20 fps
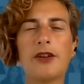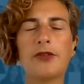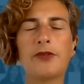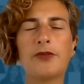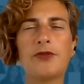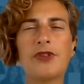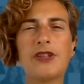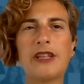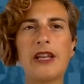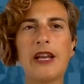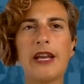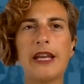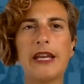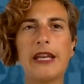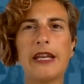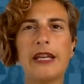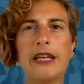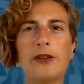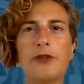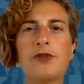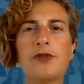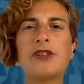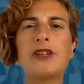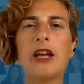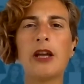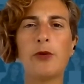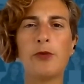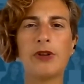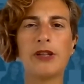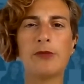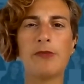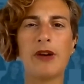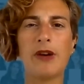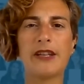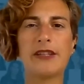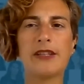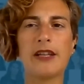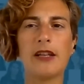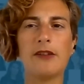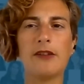to stay with
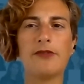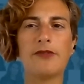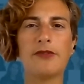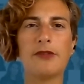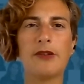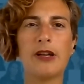myself.